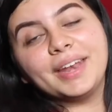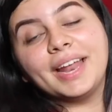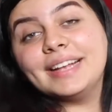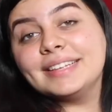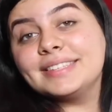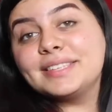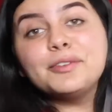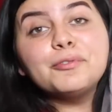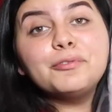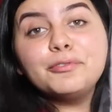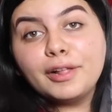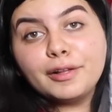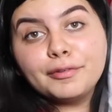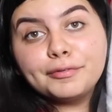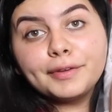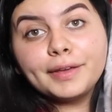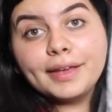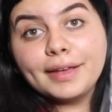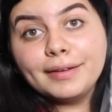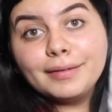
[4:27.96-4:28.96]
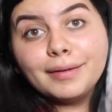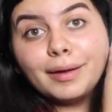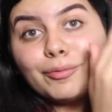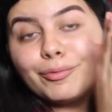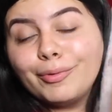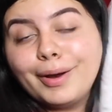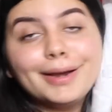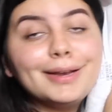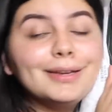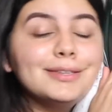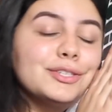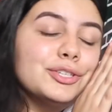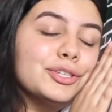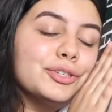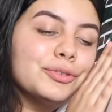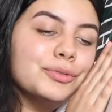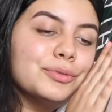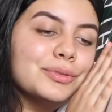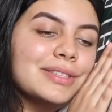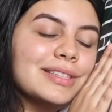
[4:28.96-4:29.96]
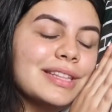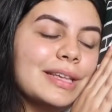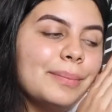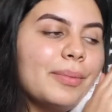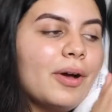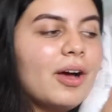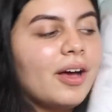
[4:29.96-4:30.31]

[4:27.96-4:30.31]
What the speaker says: Nice and fluffy, ready to sleep